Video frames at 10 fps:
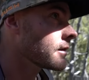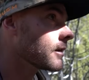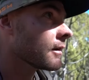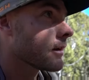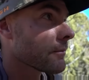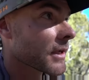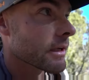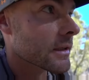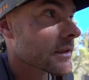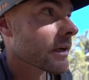Oh
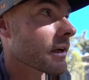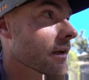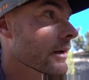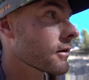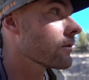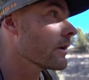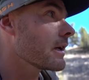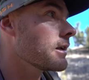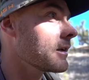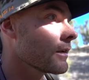man, it's got an arrow
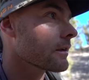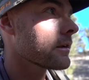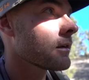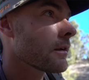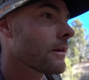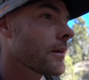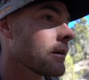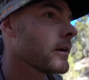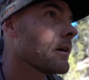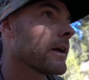right in it.
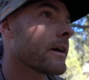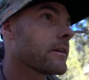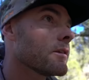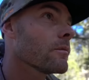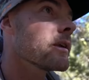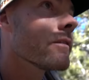How did nobody